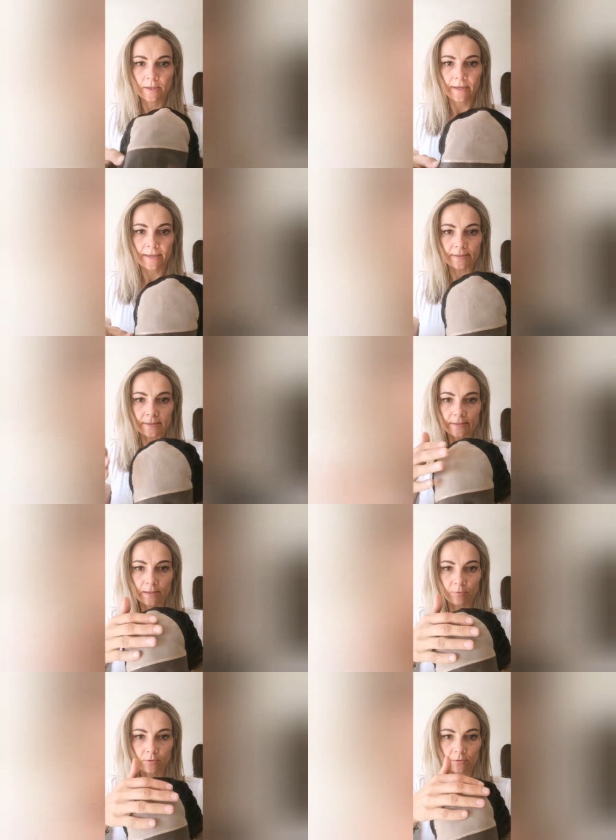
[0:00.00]
and a
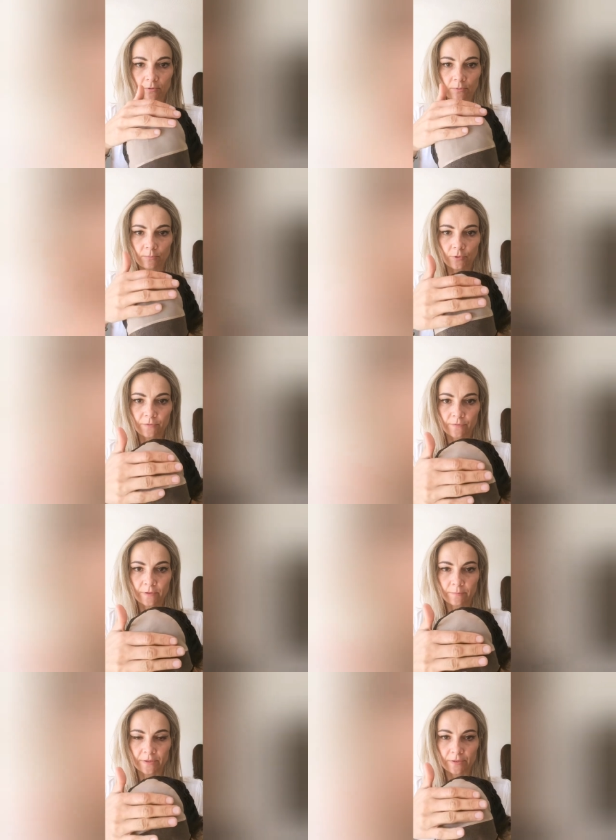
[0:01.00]
double
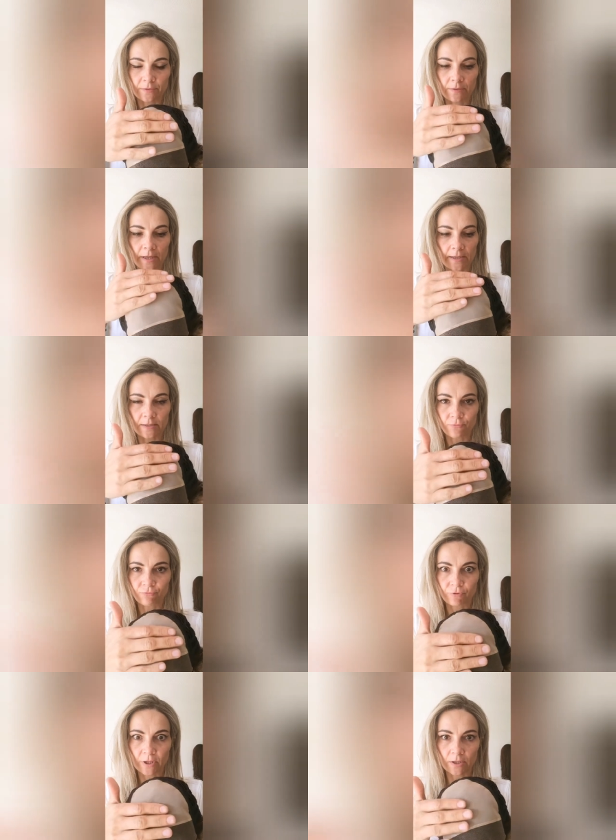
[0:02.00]
monofilament, so that is
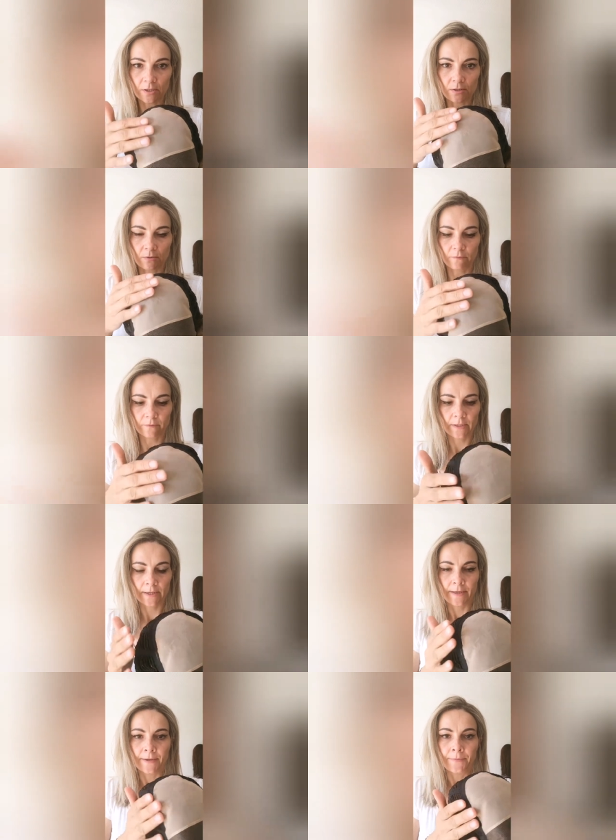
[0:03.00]
really soft.
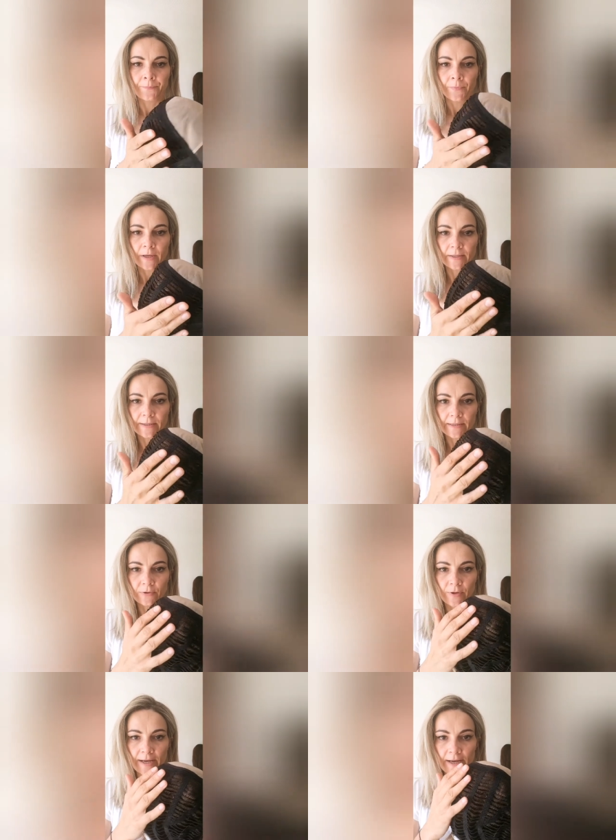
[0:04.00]
And then
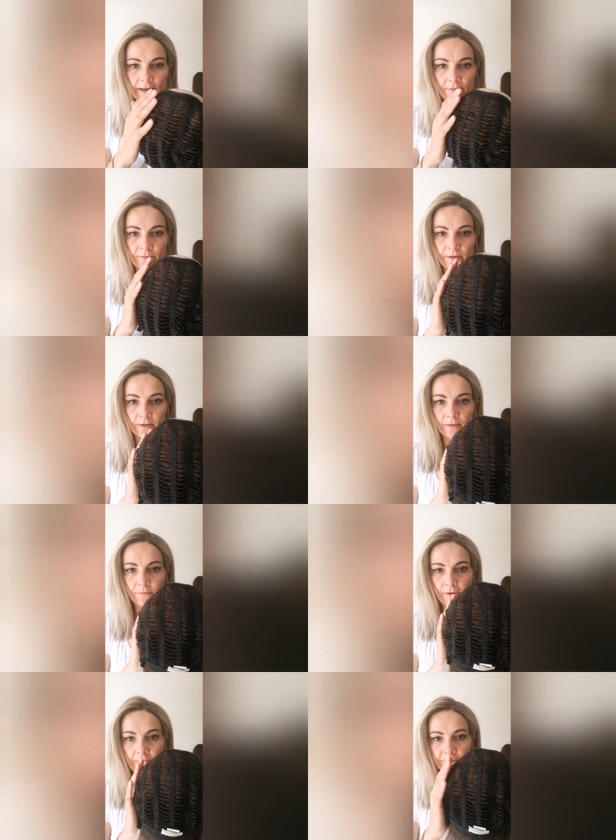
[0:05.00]
you have the
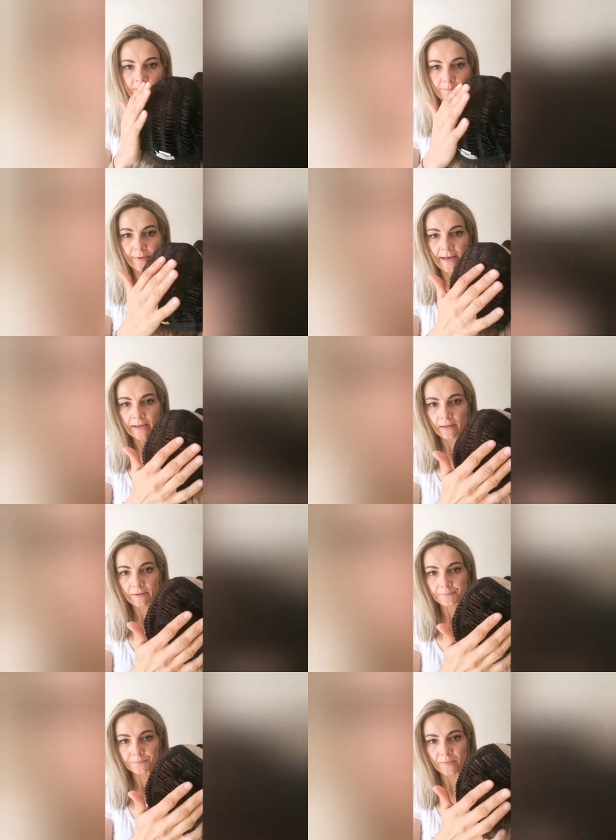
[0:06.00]
wefted back
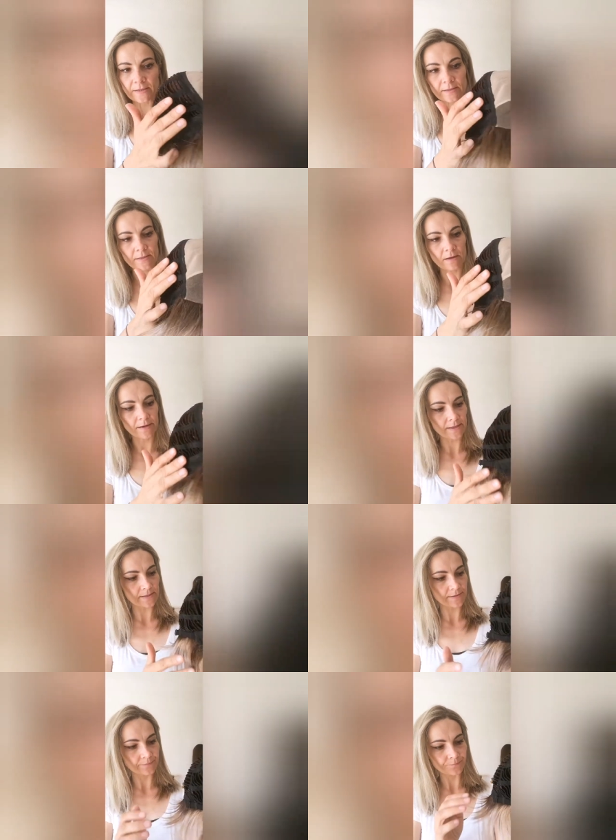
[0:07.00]
and
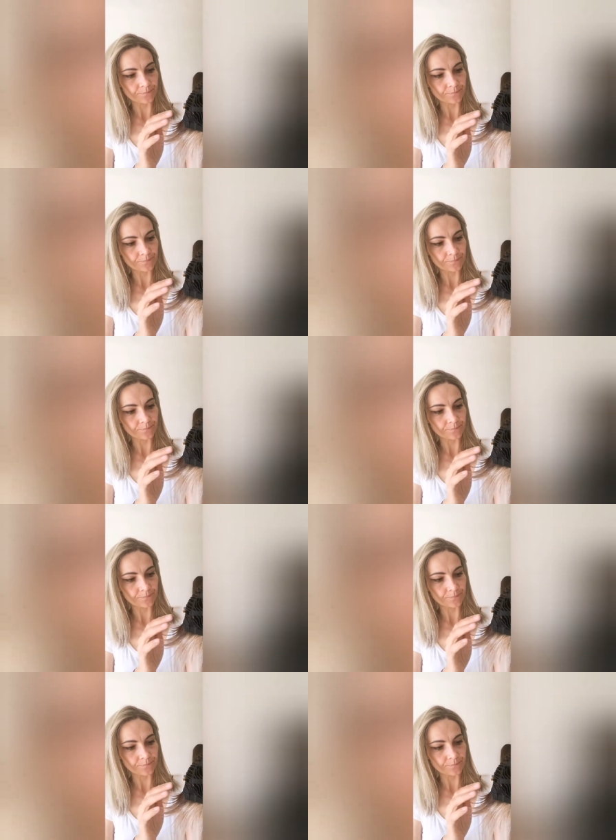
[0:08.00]
sides.